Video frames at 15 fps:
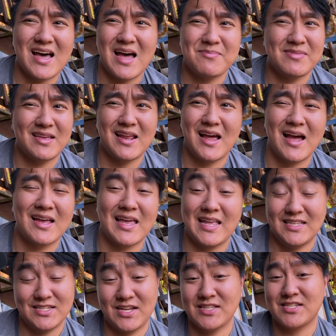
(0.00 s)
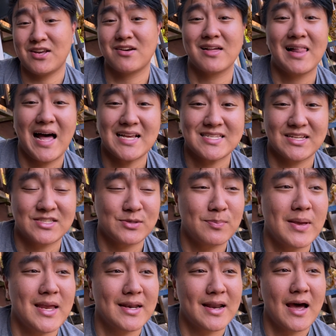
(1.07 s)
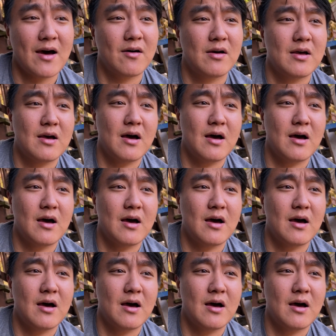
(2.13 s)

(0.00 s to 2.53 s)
I mean, it's considered classic to me now.